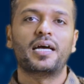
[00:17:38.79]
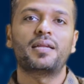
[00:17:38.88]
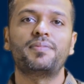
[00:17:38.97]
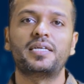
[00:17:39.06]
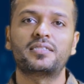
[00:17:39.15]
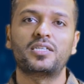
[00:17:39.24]

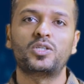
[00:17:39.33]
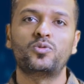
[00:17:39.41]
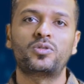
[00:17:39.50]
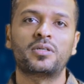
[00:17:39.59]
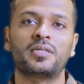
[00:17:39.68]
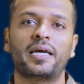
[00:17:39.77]
and makes a
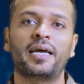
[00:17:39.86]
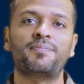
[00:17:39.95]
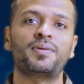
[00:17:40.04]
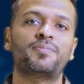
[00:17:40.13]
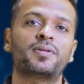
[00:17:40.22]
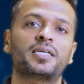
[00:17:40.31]
U-turn
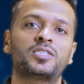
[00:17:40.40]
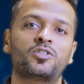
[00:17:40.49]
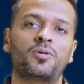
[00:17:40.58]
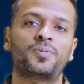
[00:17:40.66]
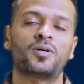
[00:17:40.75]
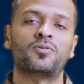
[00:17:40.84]
and people get
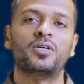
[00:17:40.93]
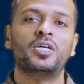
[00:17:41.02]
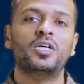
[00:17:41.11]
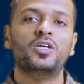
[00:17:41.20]
stopped out.